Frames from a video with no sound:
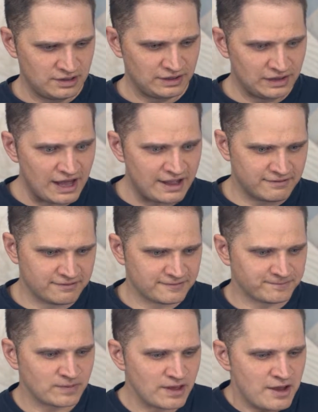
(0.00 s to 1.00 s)
life.
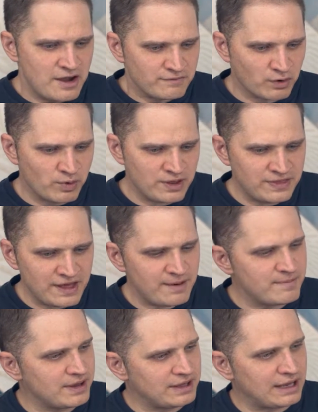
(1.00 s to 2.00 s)
For with
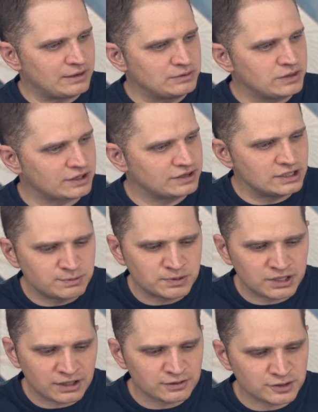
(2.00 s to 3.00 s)
them, and look, these
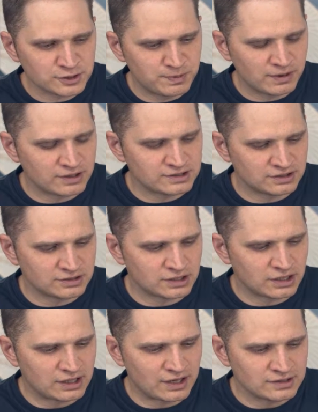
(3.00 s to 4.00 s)
particular spirits, there's
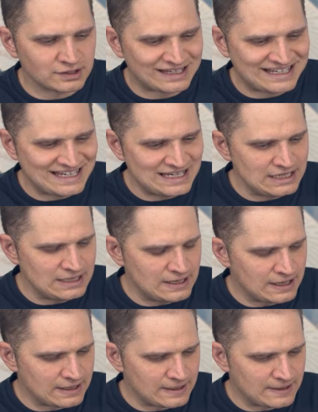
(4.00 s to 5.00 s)
a key